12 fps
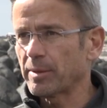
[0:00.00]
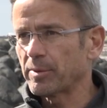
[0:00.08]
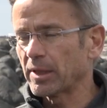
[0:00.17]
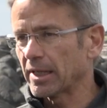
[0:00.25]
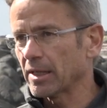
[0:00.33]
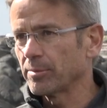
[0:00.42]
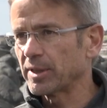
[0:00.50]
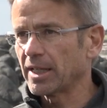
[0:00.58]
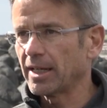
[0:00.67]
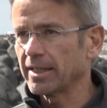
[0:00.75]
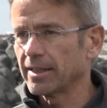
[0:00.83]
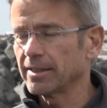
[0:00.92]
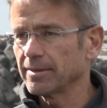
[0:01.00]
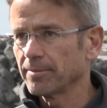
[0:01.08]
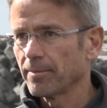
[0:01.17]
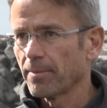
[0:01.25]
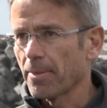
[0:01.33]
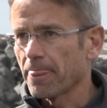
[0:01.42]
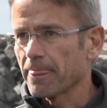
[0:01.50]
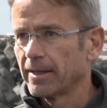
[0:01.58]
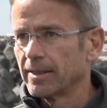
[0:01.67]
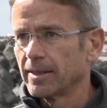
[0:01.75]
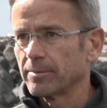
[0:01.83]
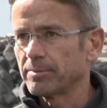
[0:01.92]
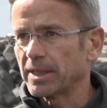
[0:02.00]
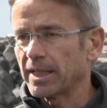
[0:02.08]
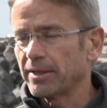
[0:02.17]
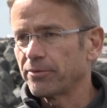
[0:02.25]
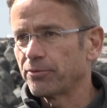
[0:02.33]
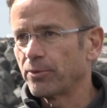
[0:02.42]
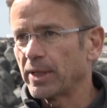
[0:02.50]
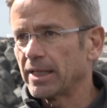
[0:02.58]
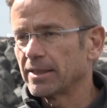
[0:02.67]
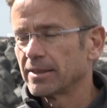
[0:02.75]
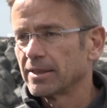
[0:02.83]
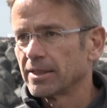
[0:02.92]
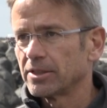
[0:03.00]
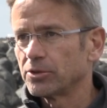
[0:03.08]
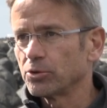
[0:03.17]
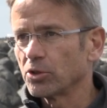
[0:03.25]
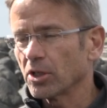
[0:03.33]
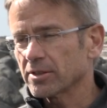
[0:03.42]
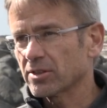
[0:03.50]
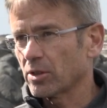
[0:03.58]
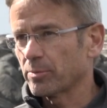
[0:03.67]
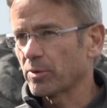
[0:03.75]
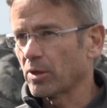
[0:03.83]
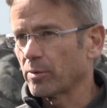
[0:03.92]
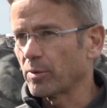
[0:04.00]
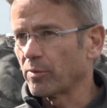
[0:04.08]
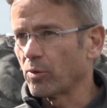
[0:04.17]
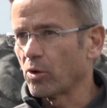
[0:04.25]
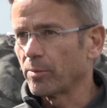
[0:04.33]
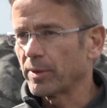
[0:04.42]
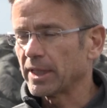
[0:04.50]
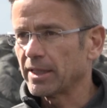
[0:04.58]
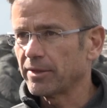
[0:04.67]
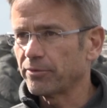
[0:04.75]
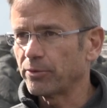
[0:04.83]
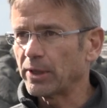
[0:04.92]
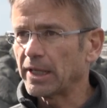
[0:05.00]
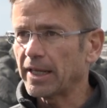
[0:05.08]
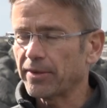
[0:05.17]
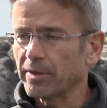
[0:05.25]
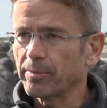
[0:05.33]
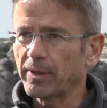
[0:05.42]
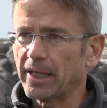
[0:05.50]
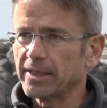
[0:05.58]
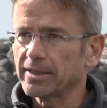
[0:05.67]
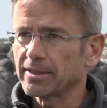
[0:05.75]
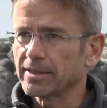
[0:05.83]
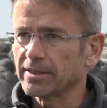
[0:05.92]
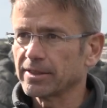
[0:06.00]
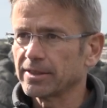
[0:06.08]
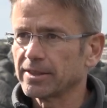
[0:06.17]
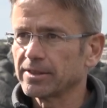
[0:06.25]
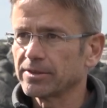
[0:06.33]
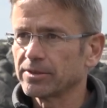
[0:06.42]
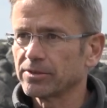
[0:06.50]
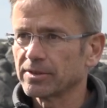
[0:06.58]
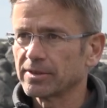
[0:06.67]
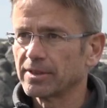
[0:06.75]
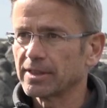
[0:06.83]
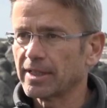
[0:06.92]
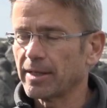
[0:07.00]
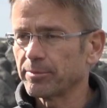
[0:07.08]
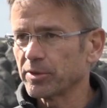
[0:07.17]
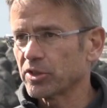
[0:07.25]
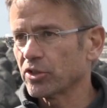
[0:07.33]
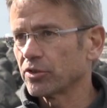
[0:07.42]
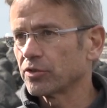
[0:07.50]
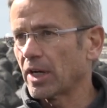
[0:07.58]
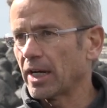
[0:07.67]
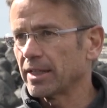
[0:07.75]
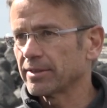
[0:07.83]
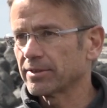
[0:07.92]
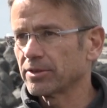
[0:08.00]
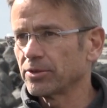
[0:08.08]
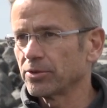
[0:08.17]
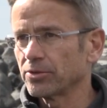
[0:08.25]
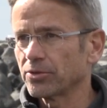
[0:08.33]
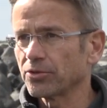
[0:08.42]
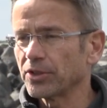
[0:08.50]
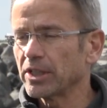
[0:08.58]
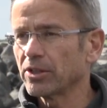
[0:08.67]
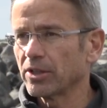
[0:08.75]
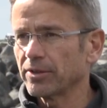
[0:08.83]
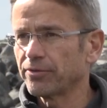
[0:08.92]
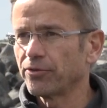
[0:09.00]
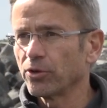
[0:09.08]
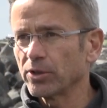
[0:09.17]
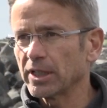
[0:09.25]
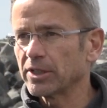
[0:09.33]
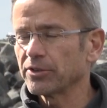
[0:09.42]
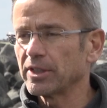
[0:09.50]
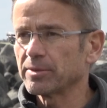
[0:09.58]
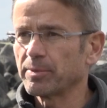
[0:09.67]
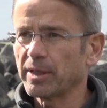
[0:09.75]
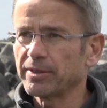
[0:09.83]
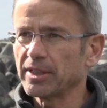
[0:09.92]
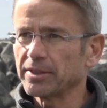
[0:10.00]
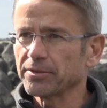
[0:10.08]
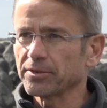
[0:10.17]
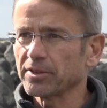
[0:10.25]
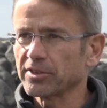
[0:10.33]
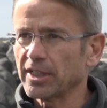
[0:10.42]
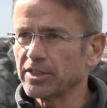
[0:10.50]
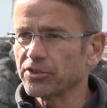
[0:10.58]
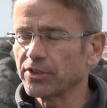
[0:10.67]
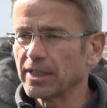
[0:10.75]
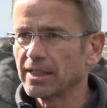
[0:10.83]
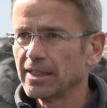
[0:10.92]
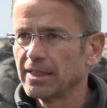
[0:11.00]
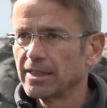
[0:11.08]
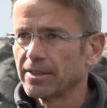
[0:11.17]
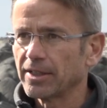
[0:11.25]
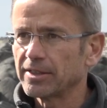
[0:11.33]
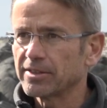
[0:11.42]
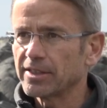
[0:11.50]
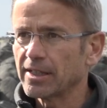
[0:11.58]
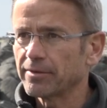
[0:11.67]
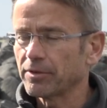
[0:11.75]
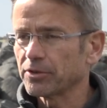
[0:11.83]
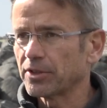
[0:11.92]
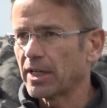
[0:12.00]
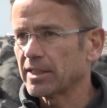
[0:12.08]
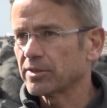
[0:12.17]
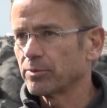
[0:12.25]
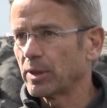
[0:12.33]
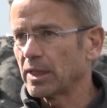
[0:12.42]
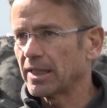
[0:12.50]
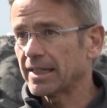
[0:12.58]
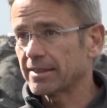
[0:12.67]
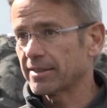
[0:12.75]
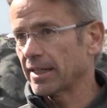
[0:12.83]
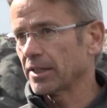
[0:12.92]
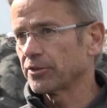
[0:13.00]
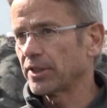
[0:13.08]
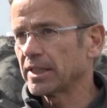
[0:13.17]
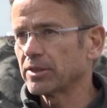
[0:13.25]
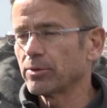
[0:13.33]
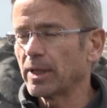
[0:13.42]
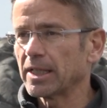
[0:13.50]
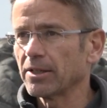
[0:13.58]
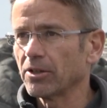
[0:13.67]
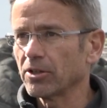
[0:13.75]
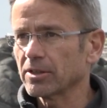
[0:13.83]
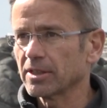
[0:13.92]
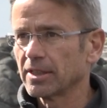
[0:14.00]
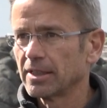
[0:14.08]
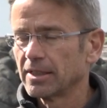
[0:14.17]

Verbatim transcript: maybe a little bit higher. But if we do not stop global warming, if we let the planet, uh, the temperature rise to three or four degrees by the end of the century, then sea level rise will accelerate quite a lot.